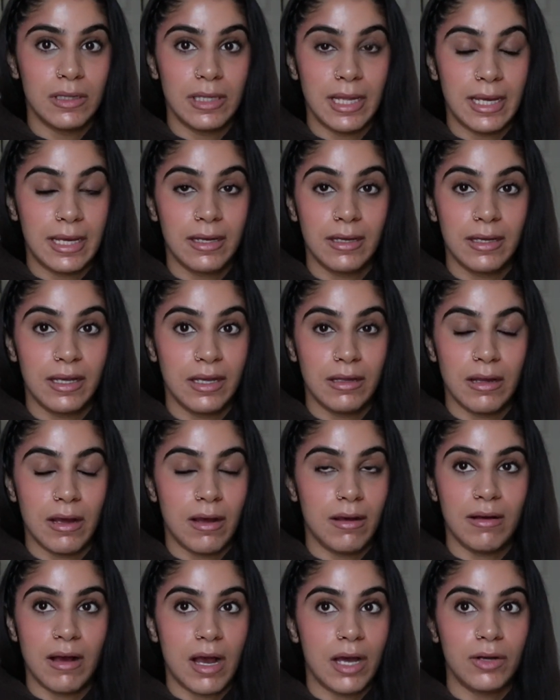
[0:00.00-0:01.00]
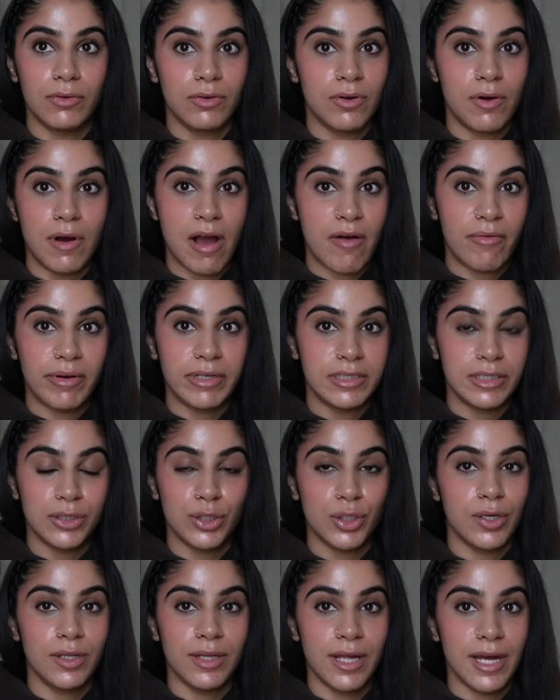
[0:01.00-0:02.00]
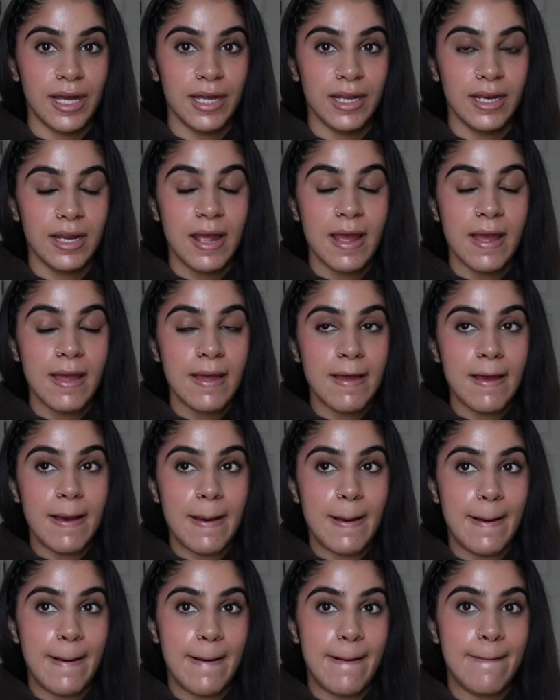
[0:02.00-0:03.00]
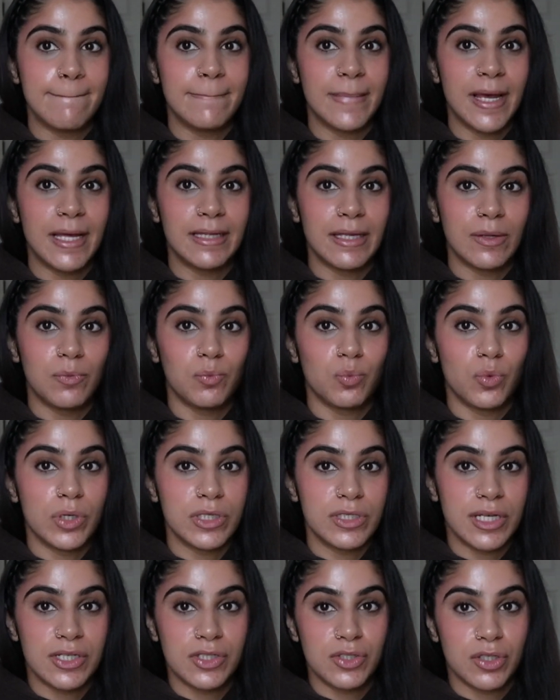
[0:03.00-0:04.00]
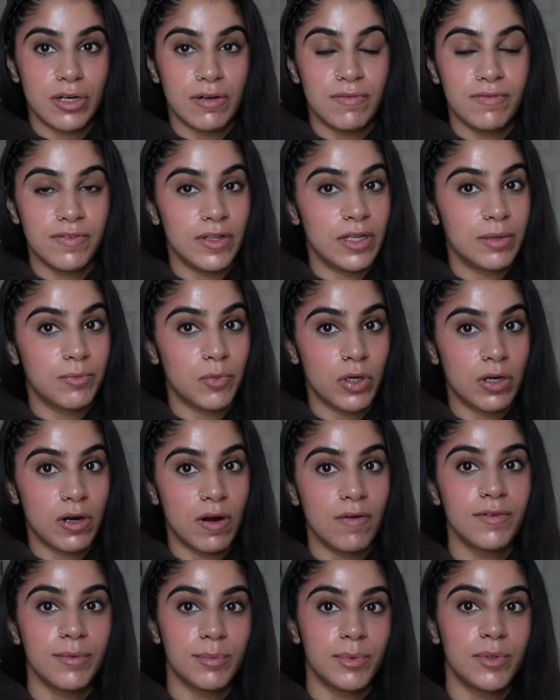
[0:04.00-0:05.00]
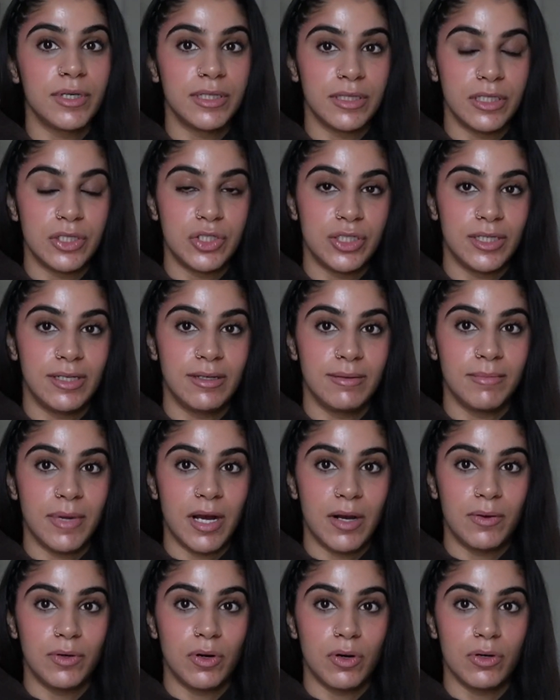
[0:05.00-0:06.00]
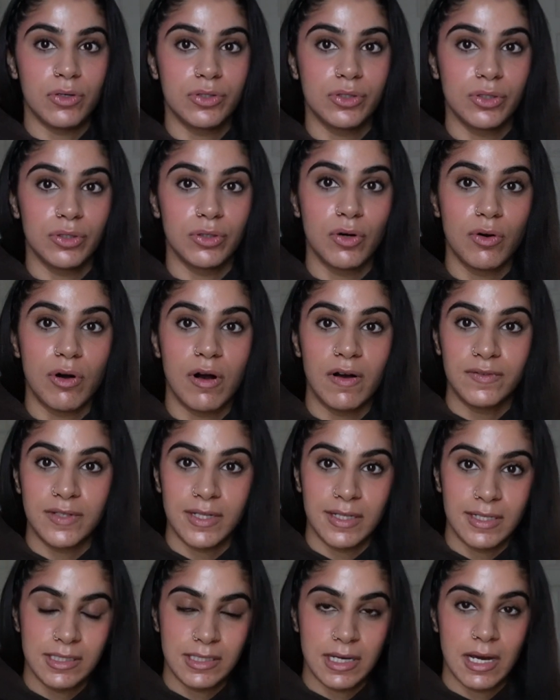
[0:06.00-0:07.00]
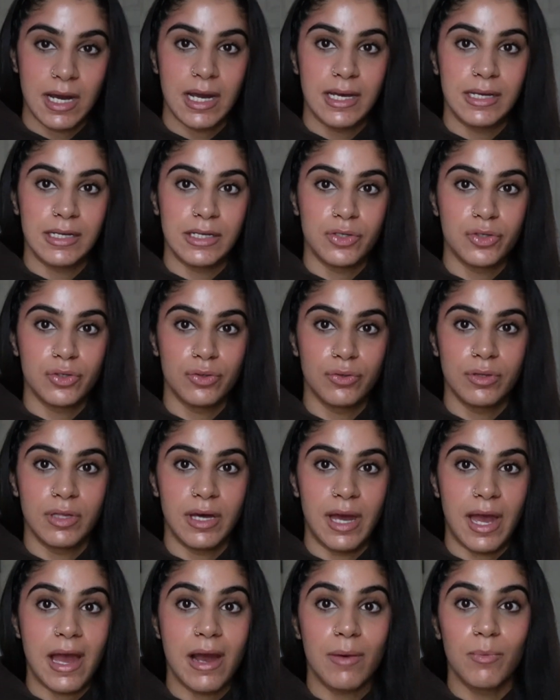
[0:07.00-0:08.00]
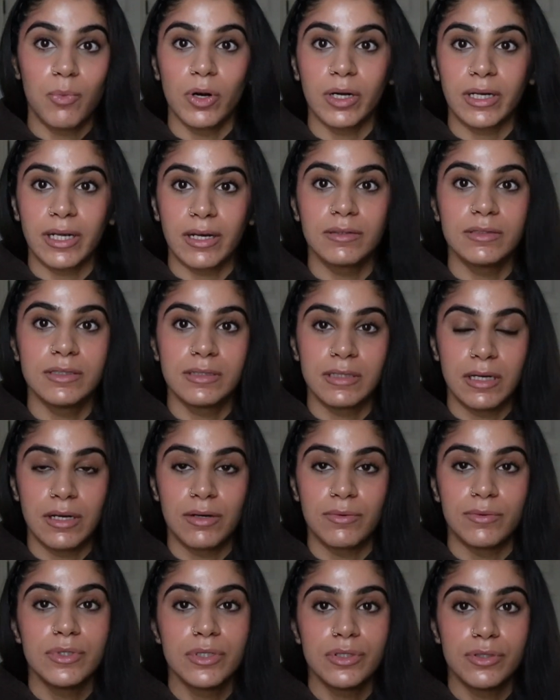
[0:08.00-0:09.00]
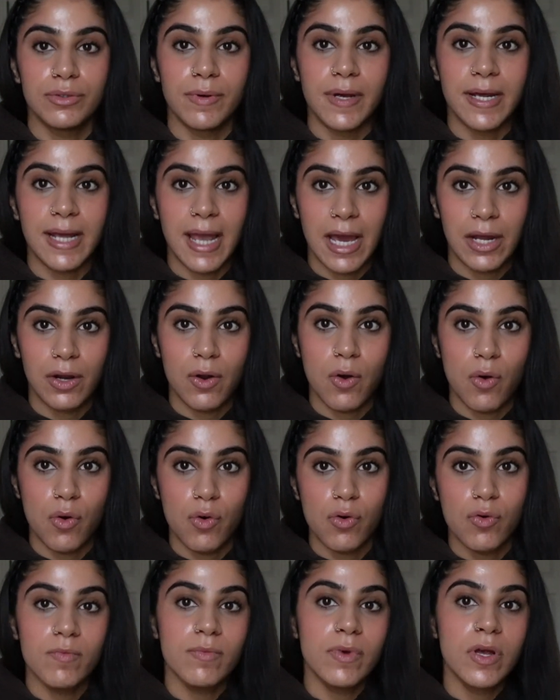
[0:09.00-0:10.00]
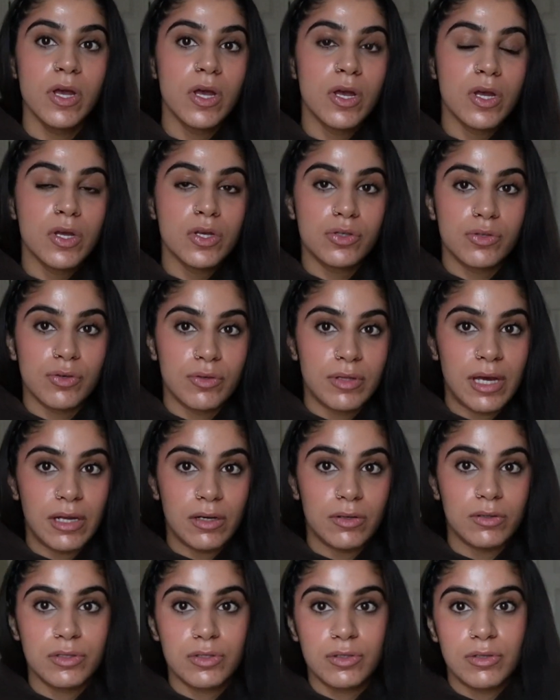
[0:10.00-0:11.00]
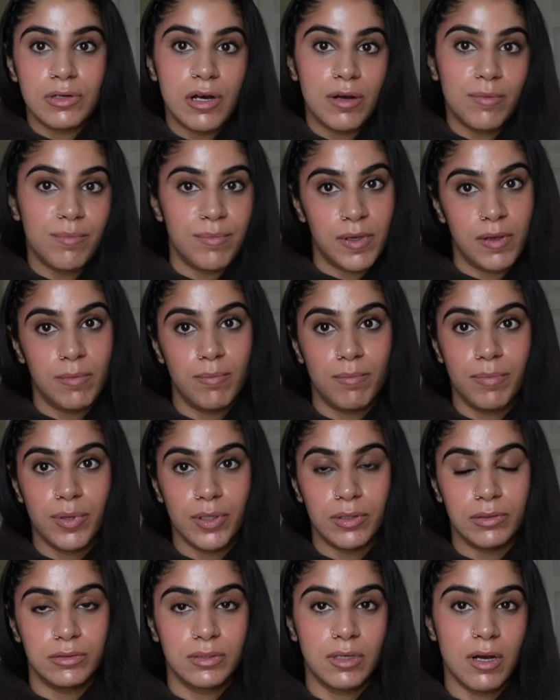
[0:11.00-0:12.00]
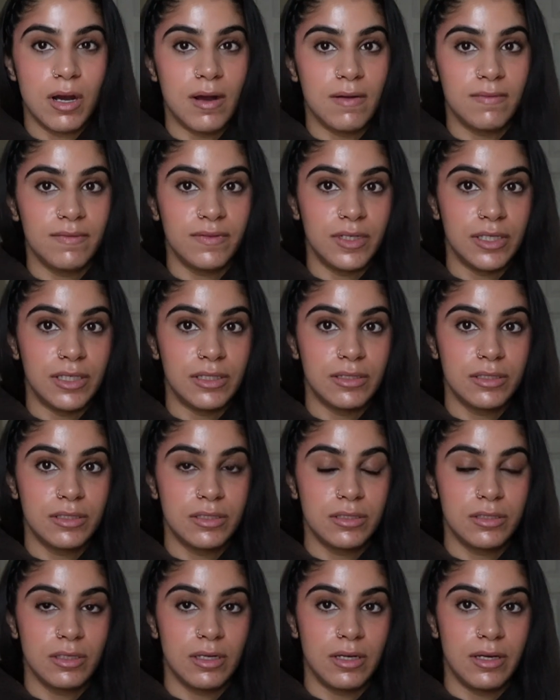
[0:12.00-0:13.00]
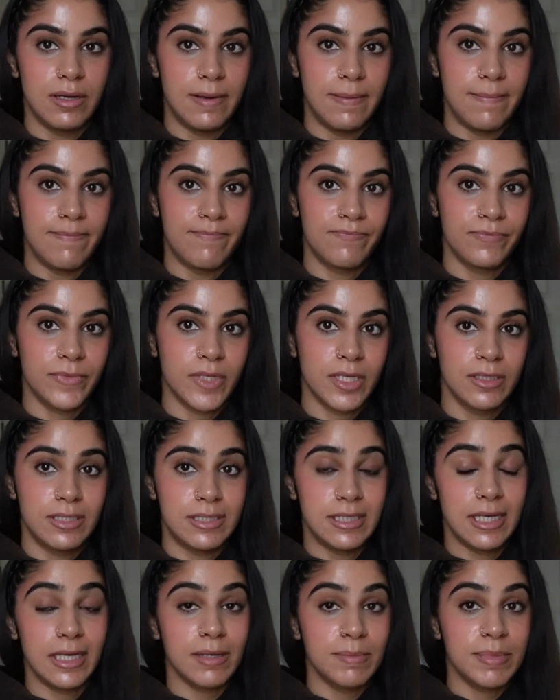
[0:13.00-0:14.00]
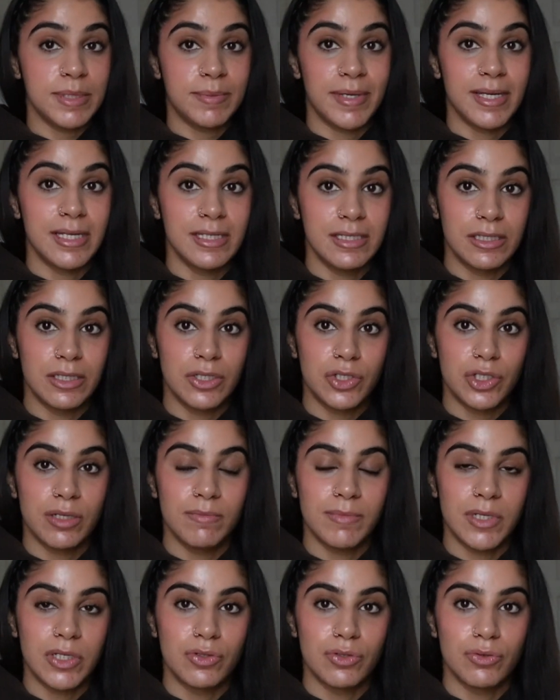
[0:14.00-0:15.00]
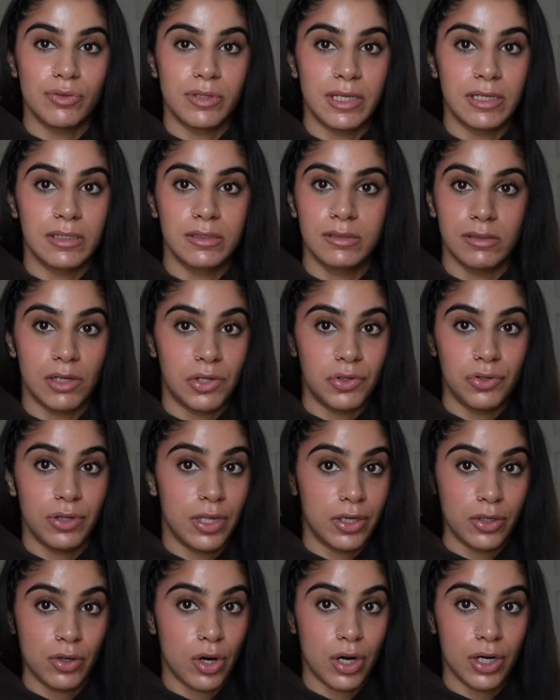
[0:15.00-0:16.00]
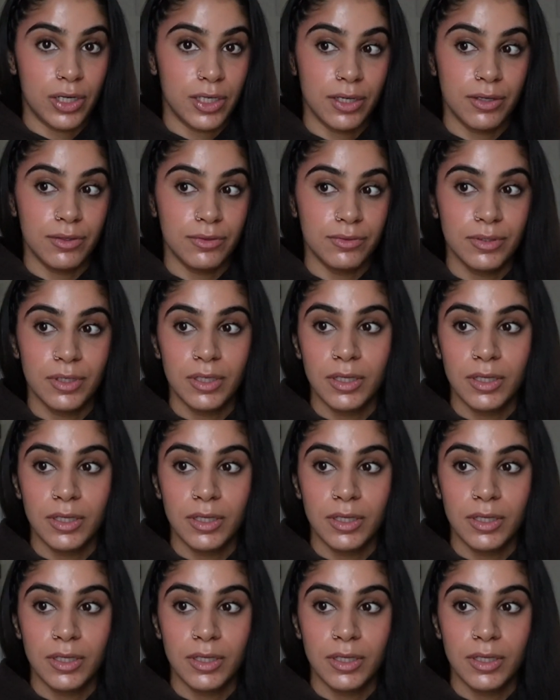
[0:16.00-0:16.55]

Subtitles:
Like, I don't know how I did all that. And then once I started feeling more comfortable in the gym, I would also go off to the side and do the ab workouts that I was doing at home. So that also helped me build confidence to take up space in the gym and do things other than cardio.